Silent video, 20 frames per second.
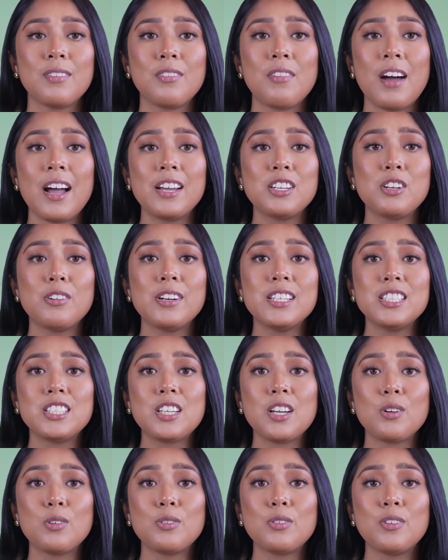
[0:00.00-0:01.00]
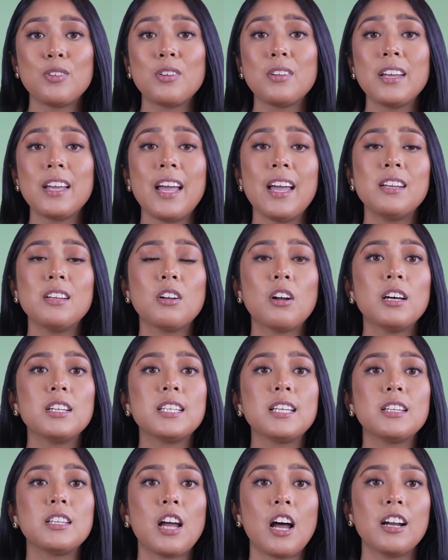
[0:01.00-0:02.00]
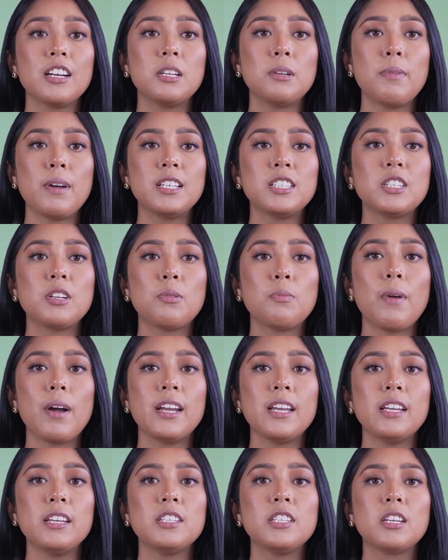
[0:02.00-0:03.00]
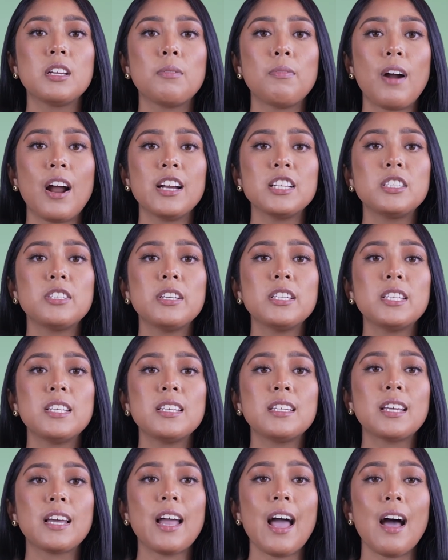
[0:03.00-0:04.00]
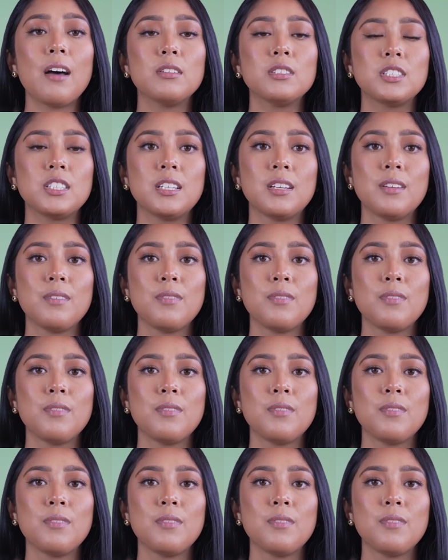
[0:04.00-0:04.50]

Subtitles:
By doing so, he can deposit large amounts of money into the bar's business account,